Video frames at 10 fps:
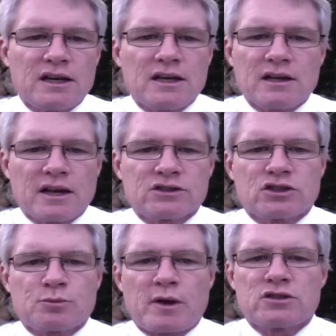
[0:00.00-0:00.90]
any less
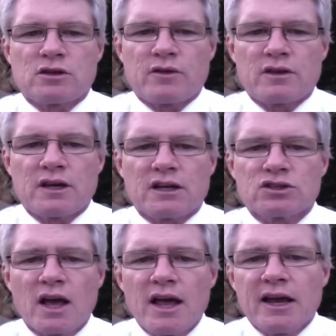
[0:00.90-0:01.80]
expensive than
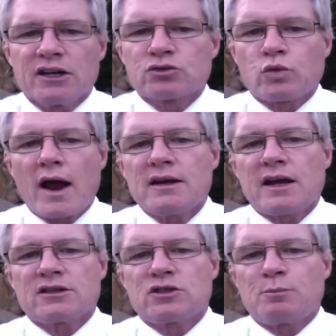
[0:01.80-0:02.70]
this. It's right
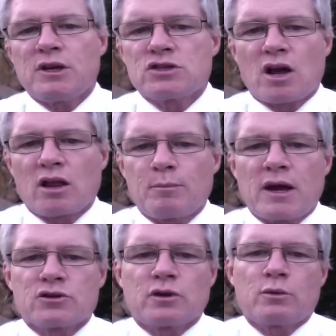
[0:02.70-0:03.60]
next to Beach
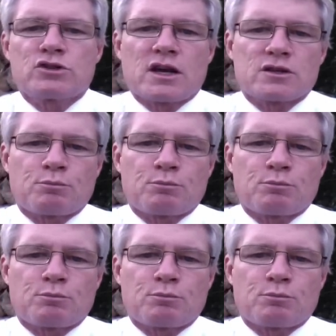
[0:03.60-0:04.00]
Elementary, which has a